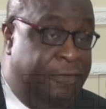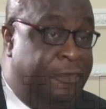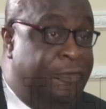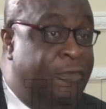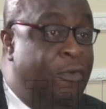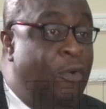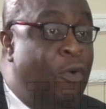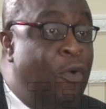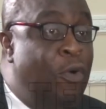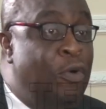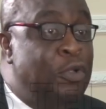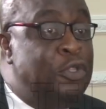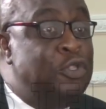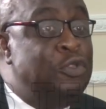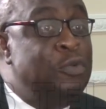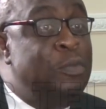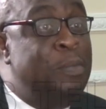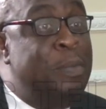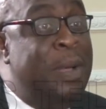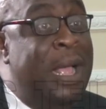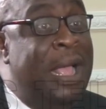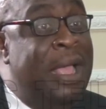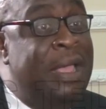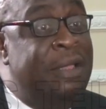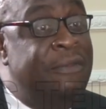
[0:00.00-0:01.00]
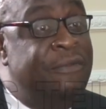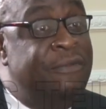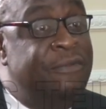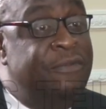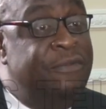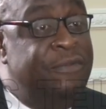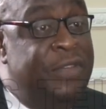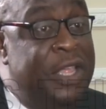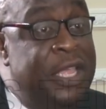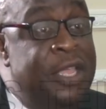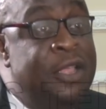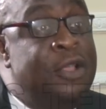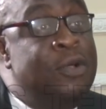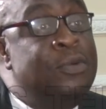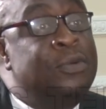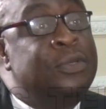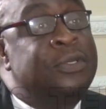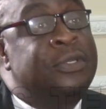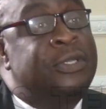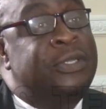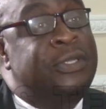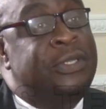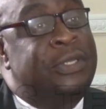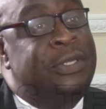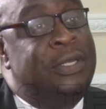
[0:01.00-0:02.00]
for to buy
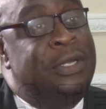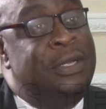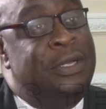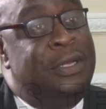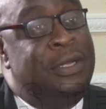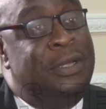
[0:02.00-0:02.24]
vehicles